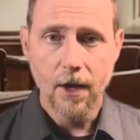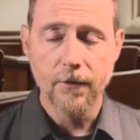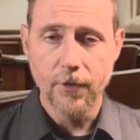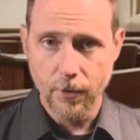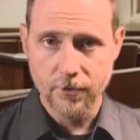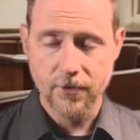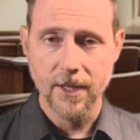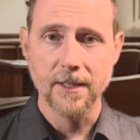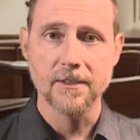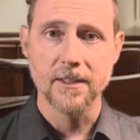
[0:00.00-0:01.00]
of those
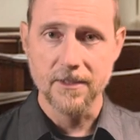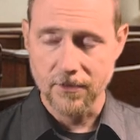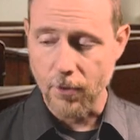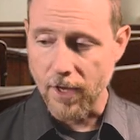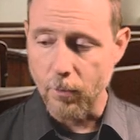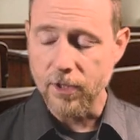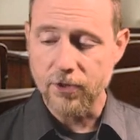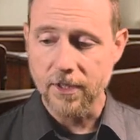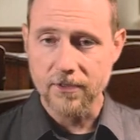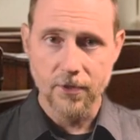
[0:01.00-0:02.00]
things and says, okay, we
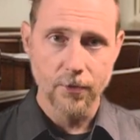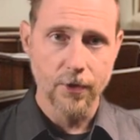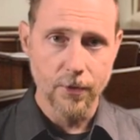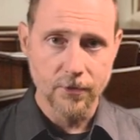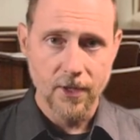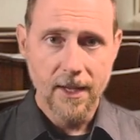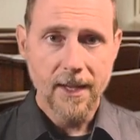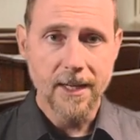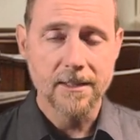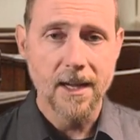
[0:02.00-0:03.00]
should consider those
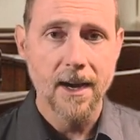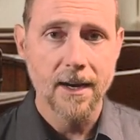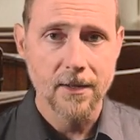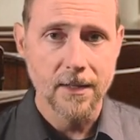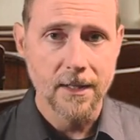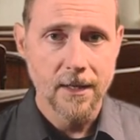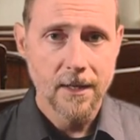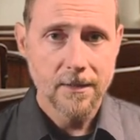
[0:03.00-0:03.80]
entirely